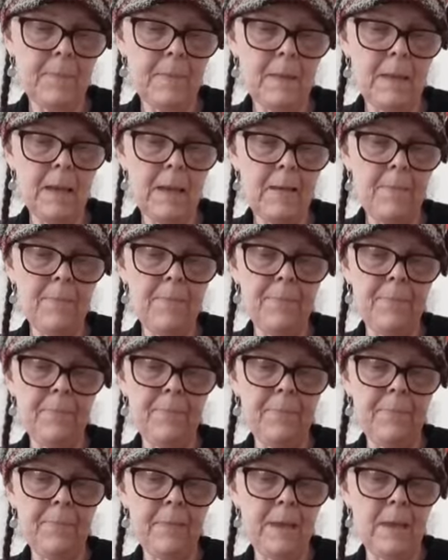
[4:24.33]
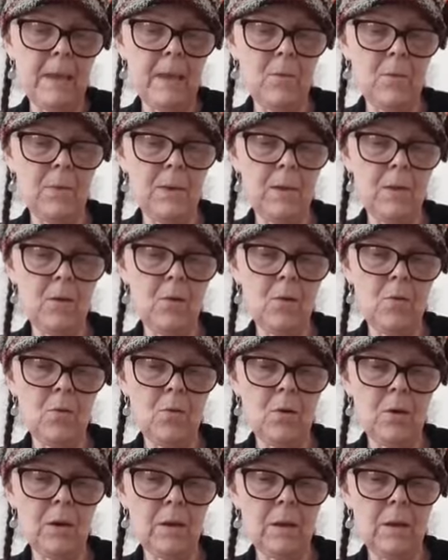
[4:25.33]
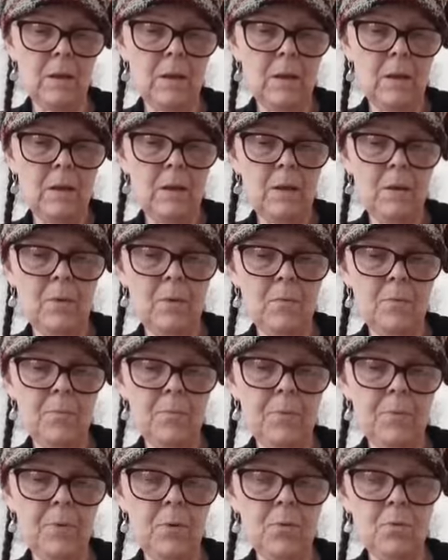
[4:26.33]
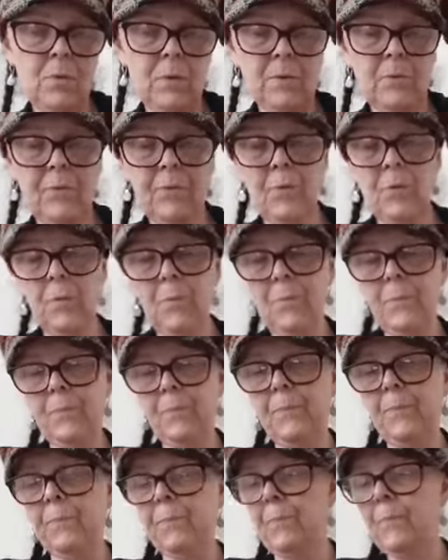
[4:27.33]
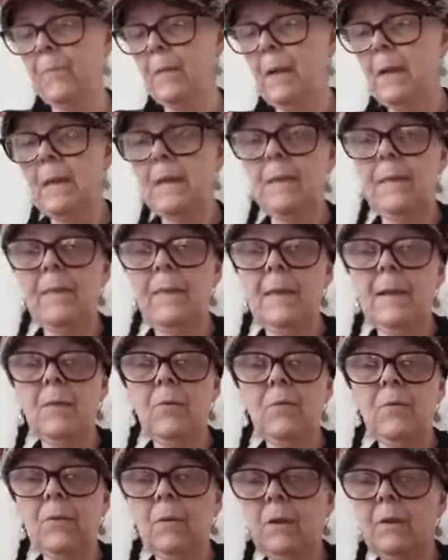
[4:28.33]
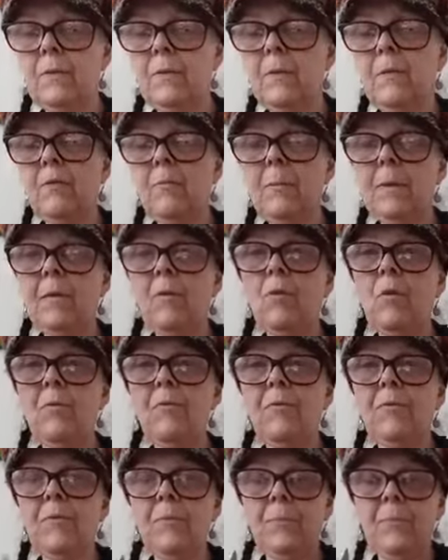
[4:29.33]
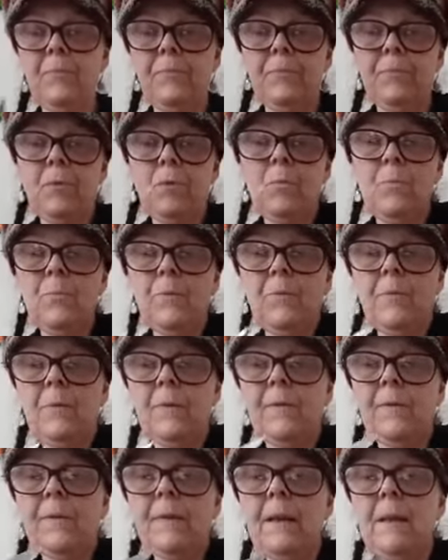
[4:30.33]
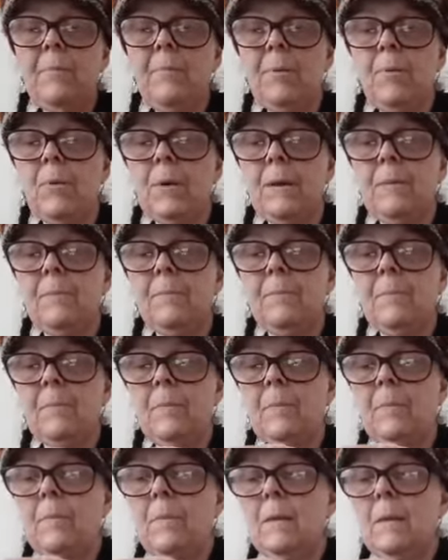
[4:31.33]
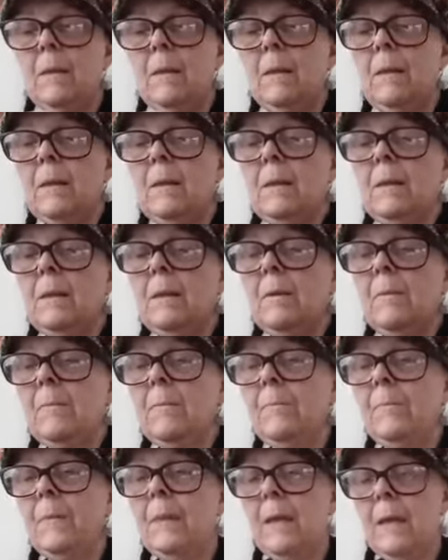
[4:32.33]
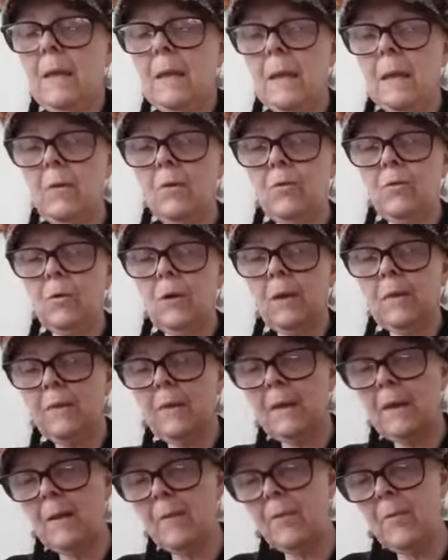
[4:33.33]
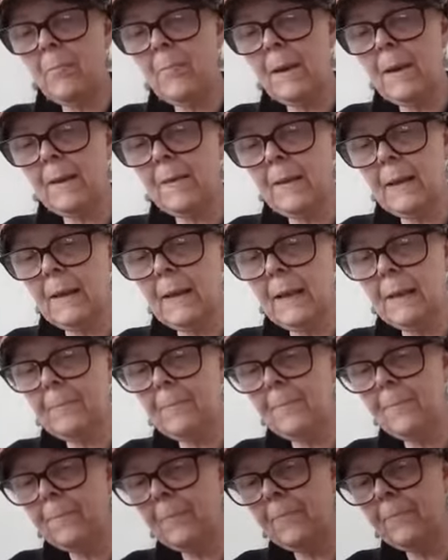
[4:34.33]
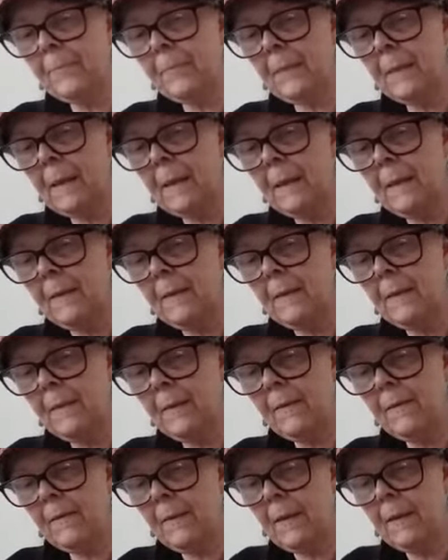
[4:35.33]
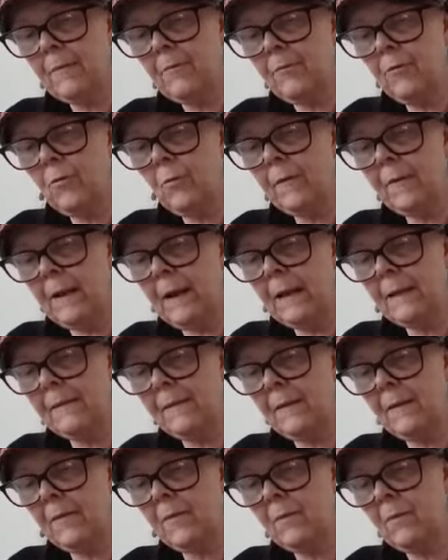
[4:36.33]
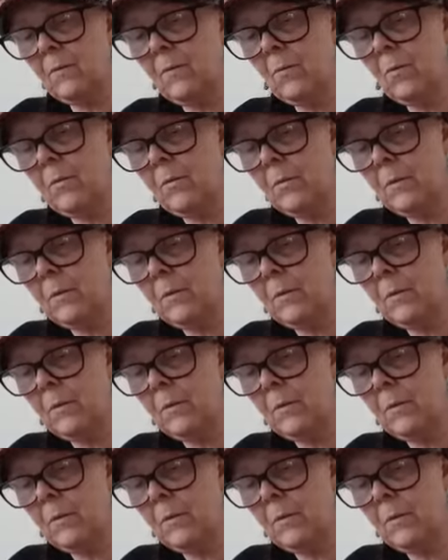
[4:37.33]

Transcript: Yeah, there we go, look, beautiful. And I'm going to cut this bit off. It's slippery. I'm going to cut it here on the plate again. This side, a few slices. Oh.